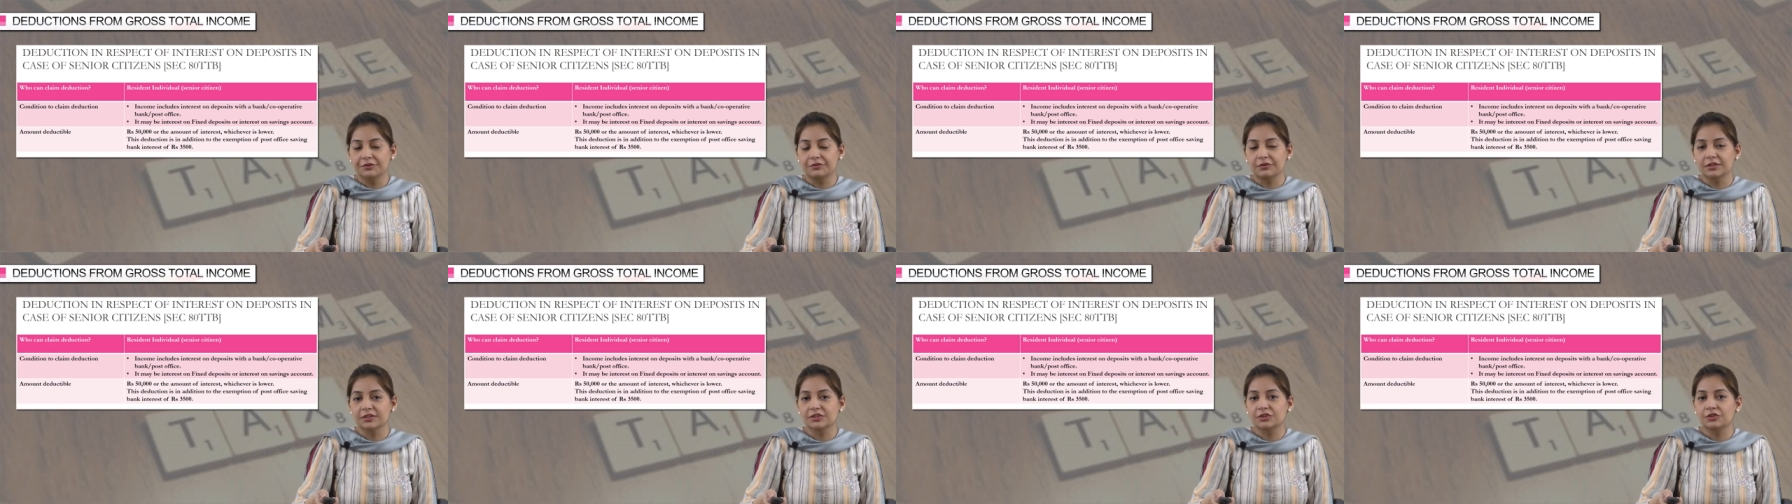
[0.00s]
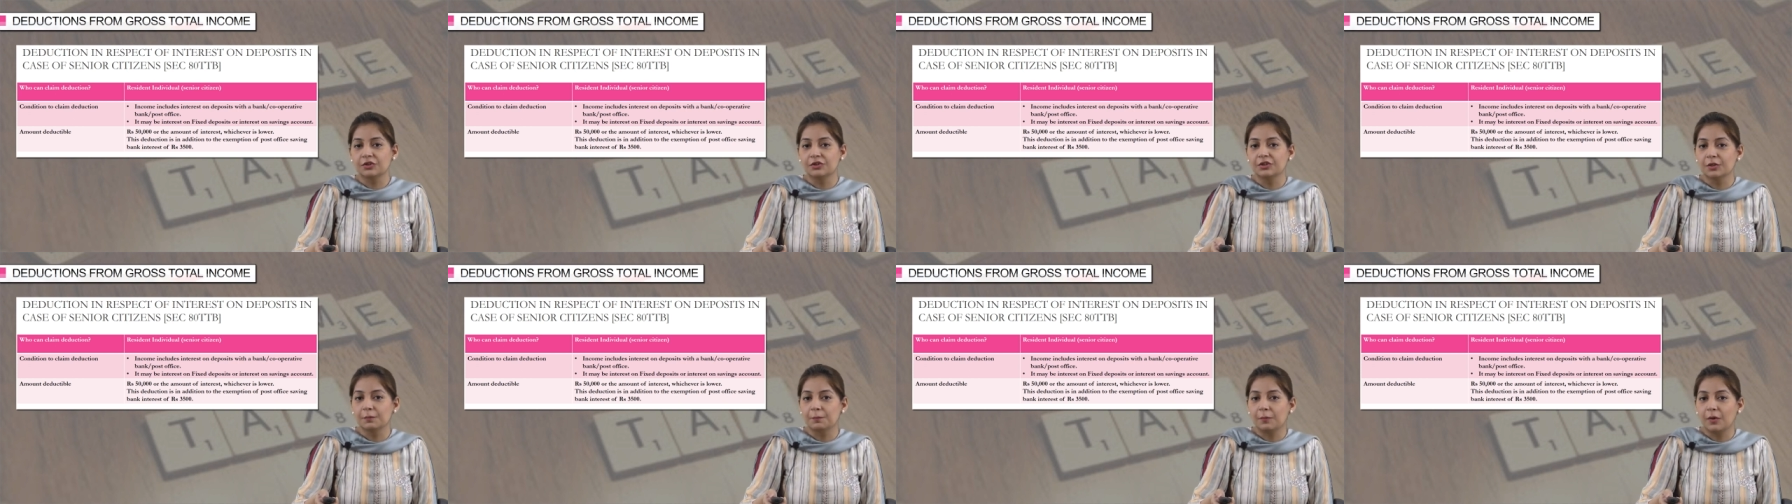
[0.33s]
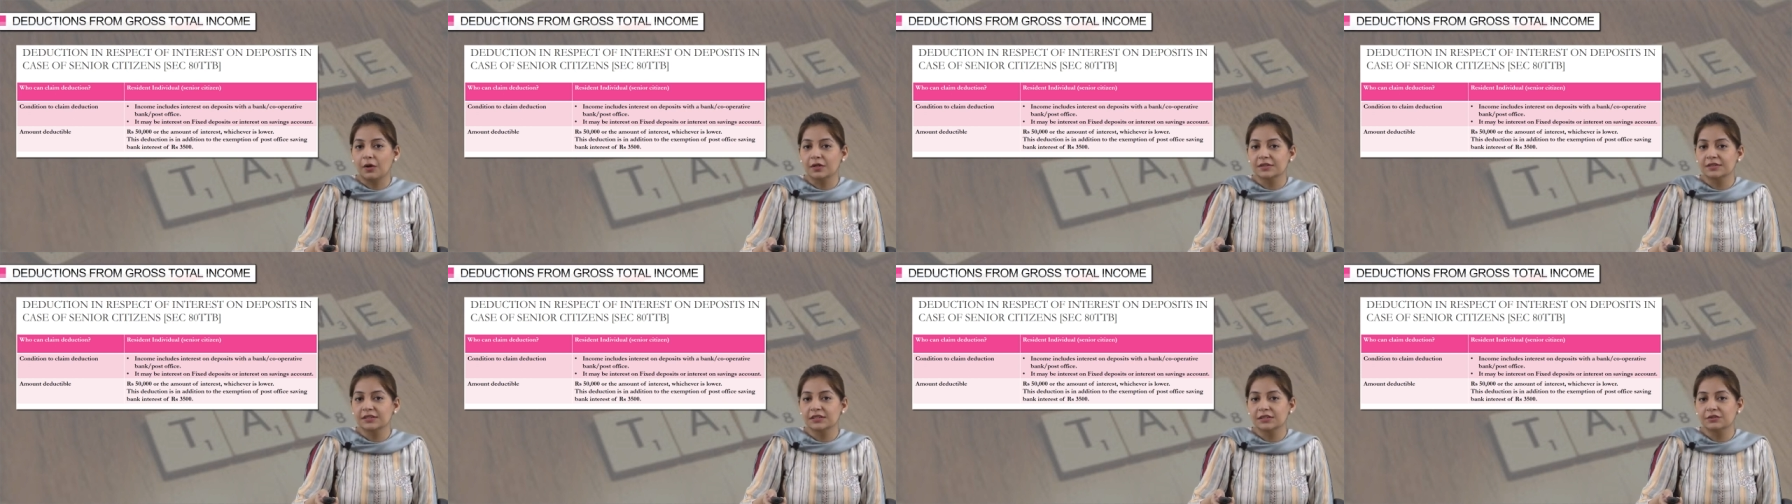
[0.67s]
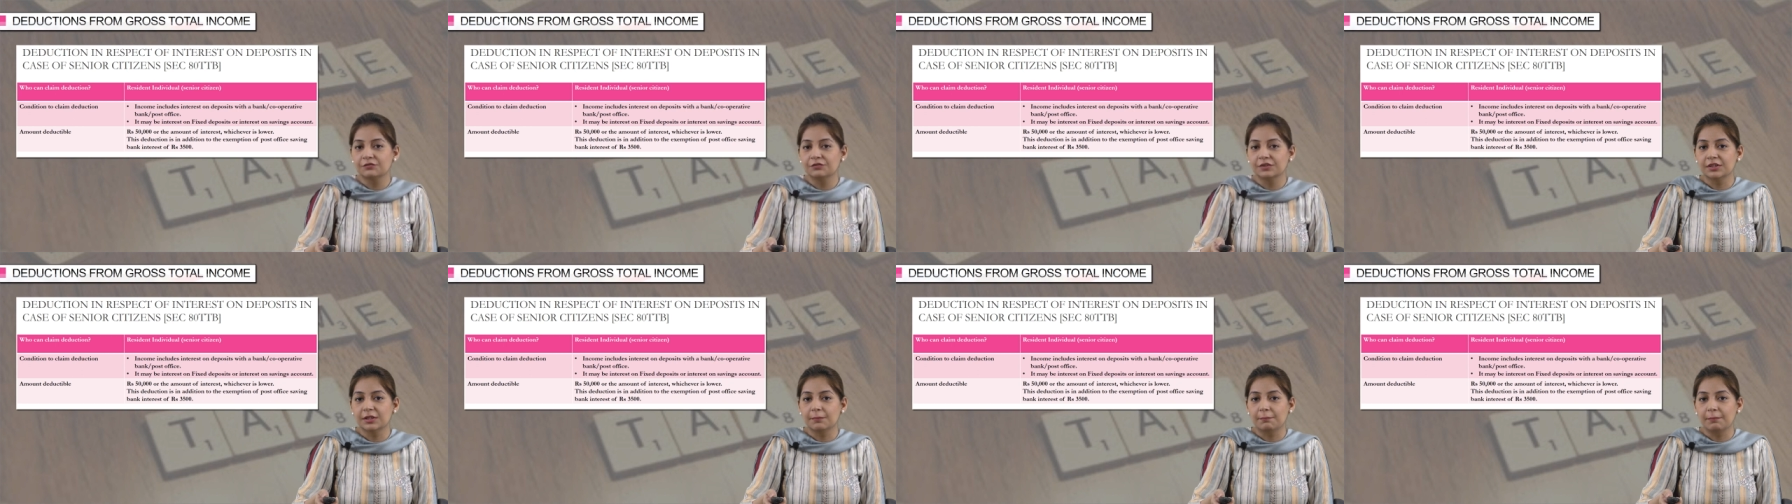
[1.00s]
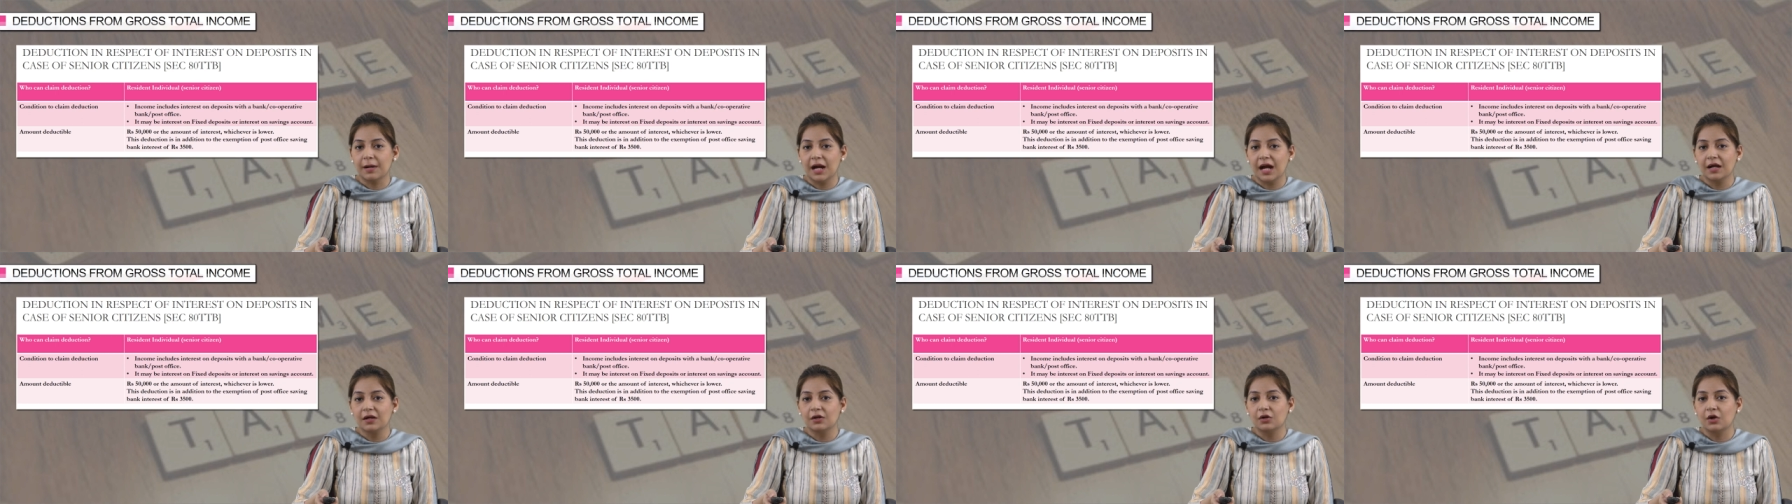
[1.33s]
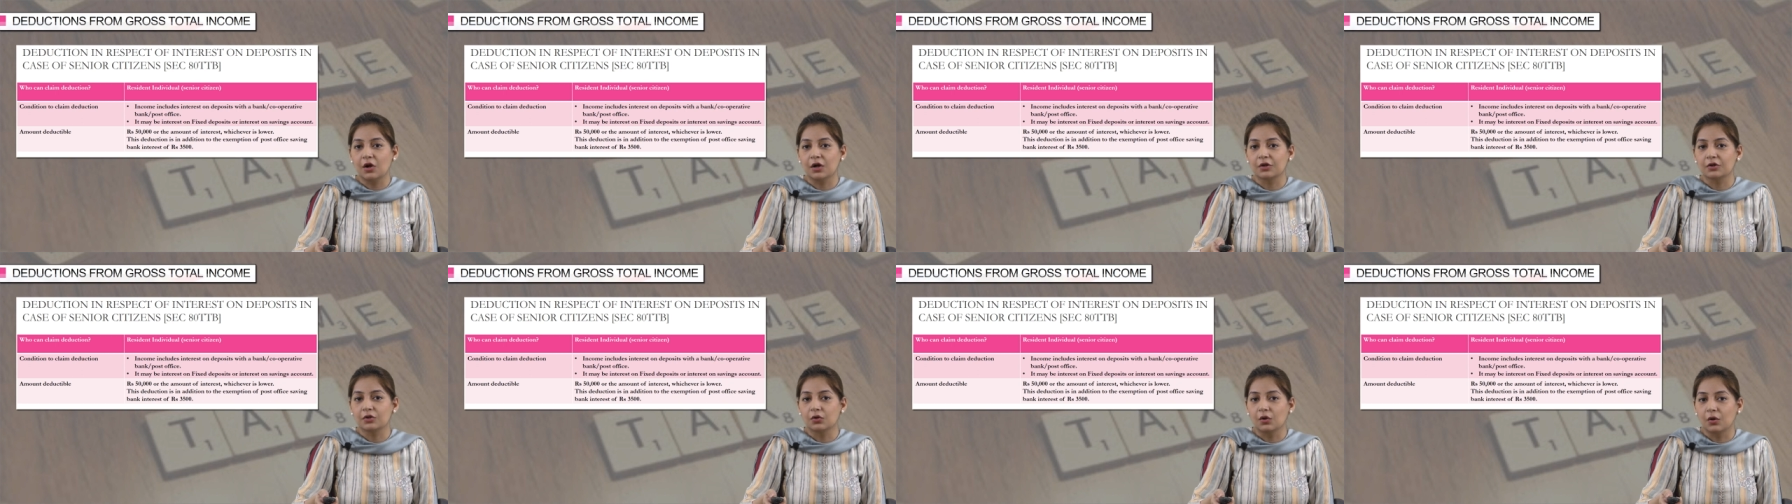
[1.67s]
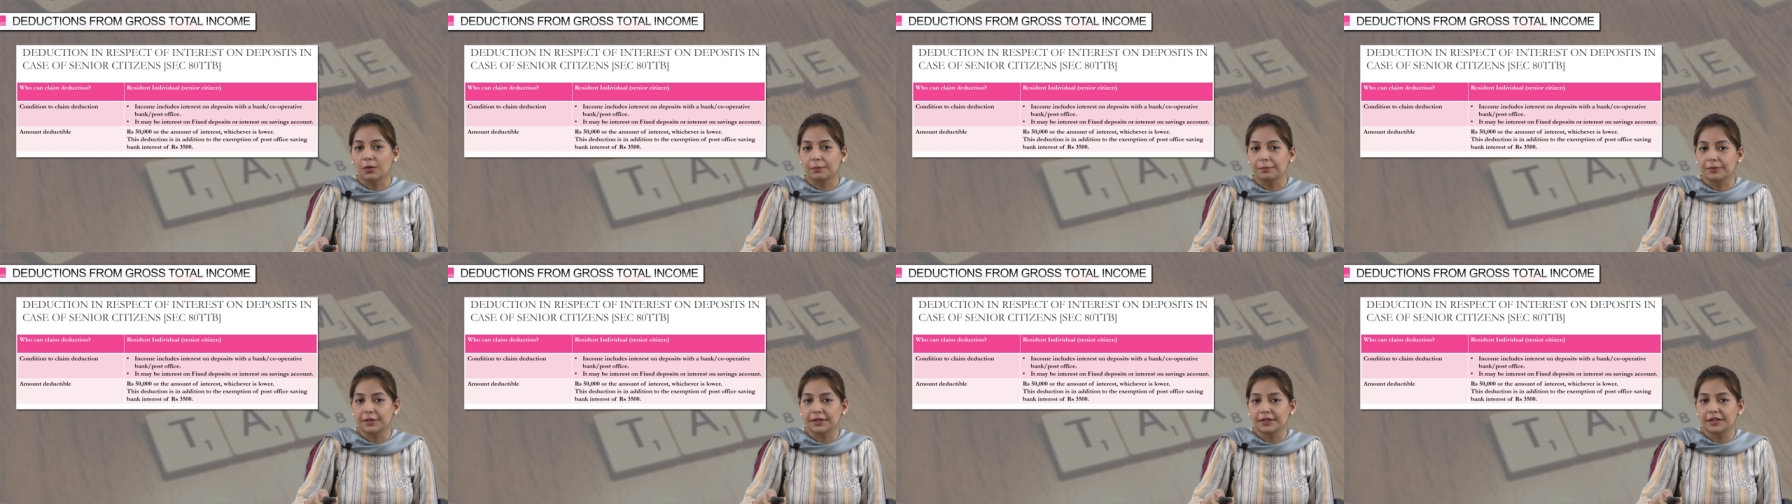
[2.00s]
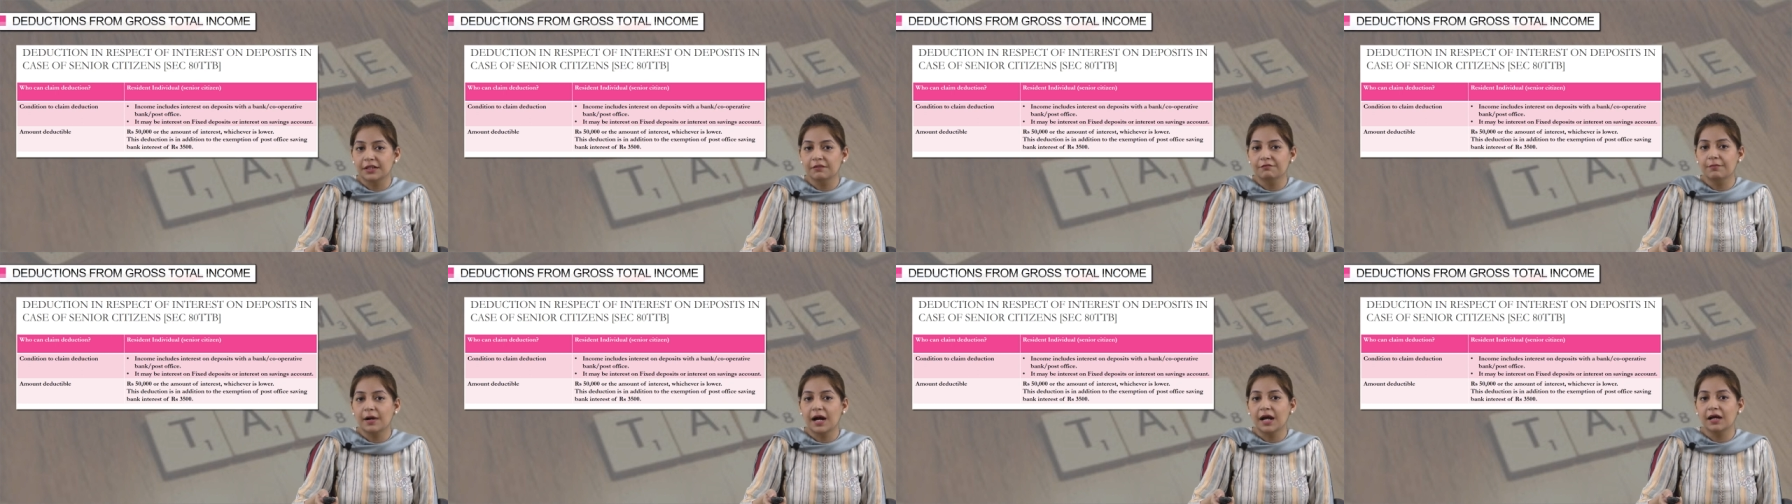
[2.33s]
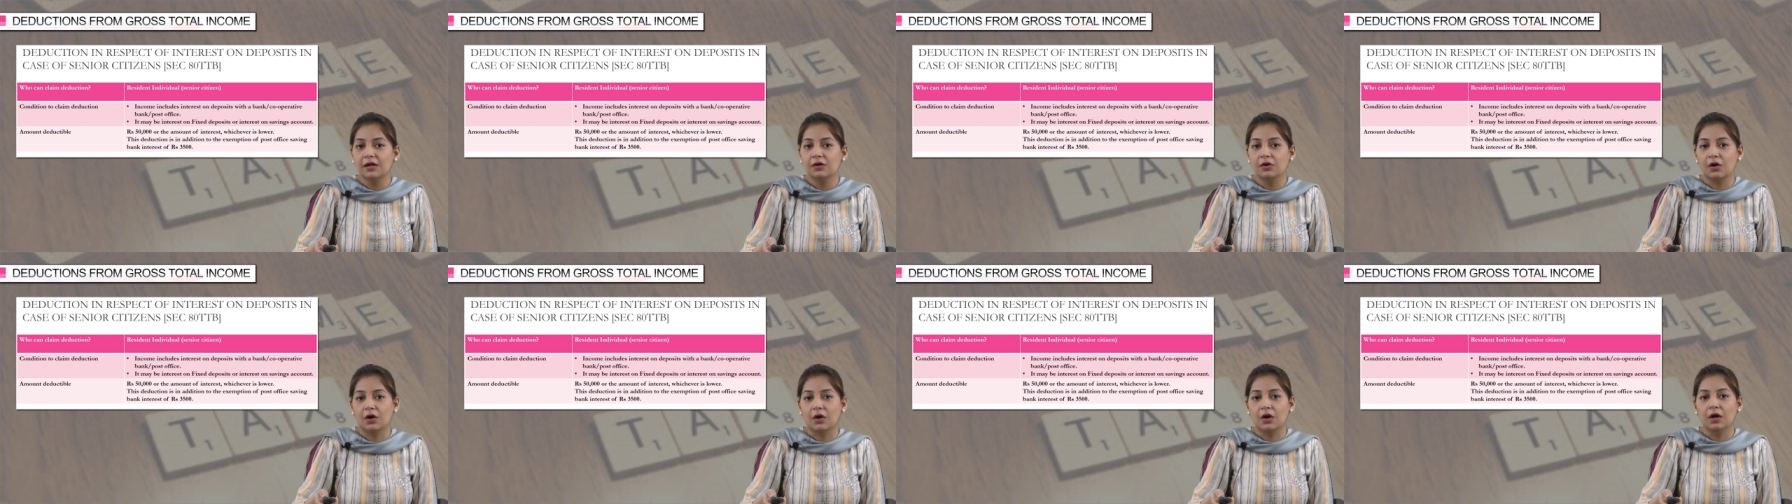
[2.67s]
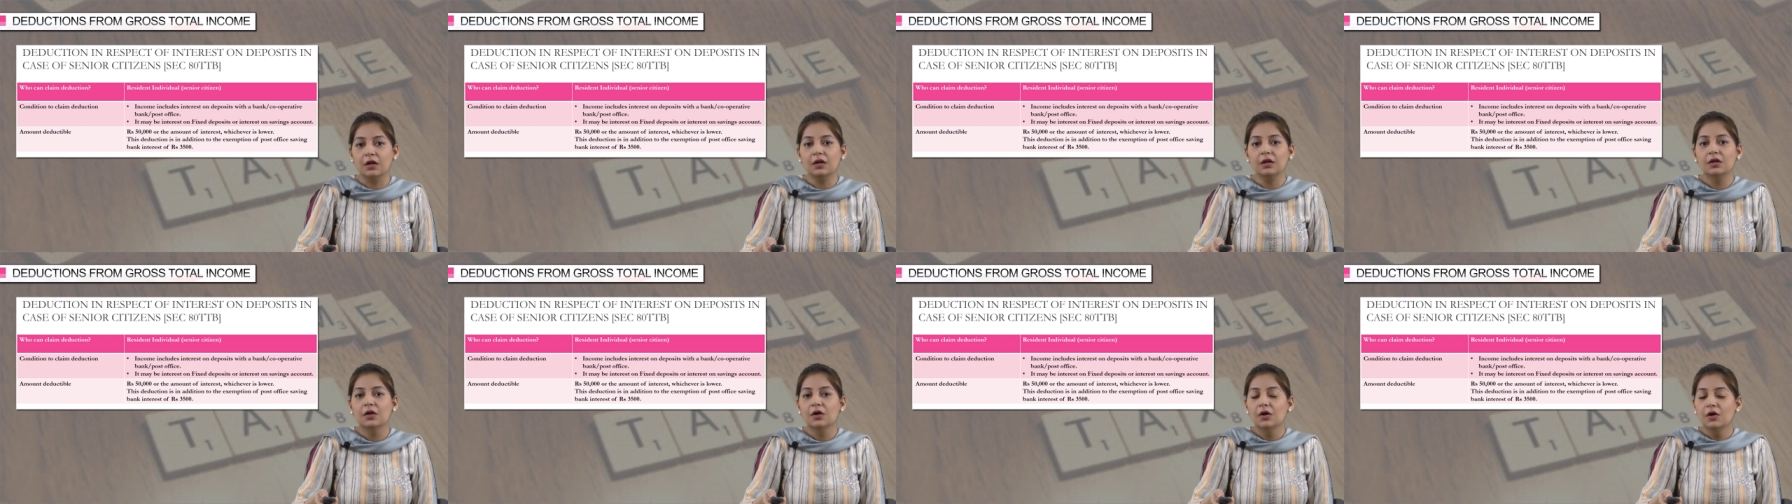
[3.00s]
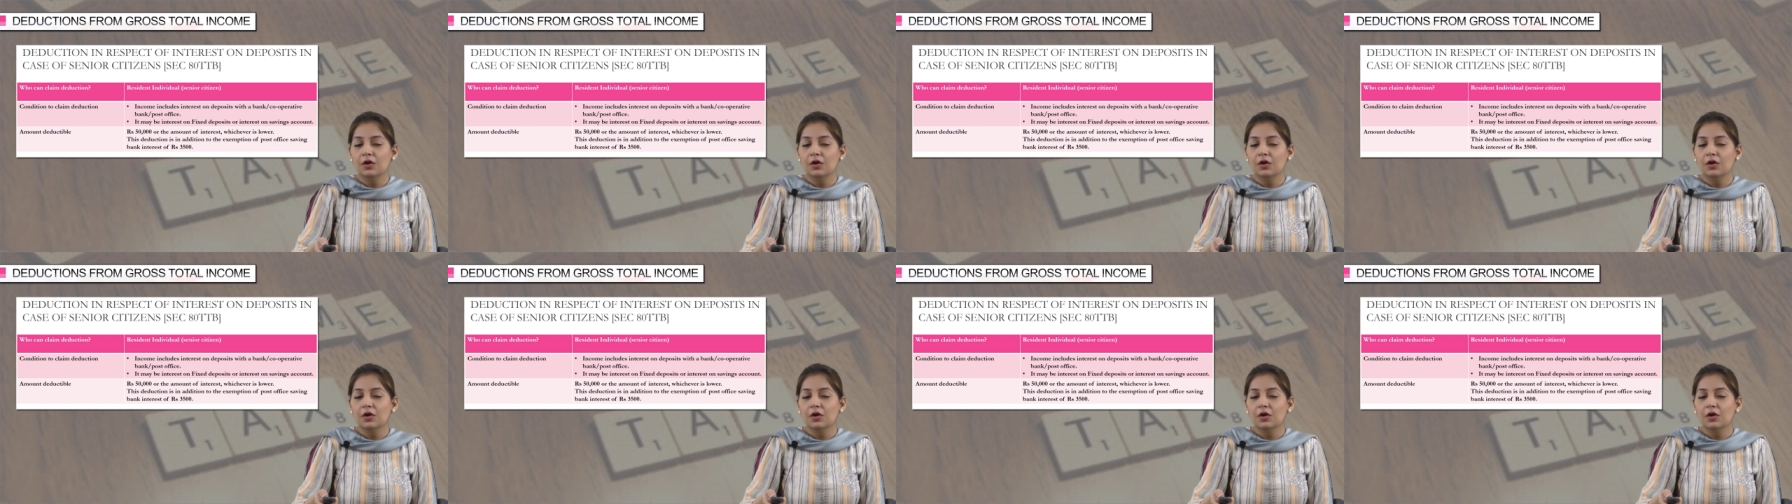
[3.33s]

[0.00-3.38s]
interest on deposit with a bank or cooperative bank or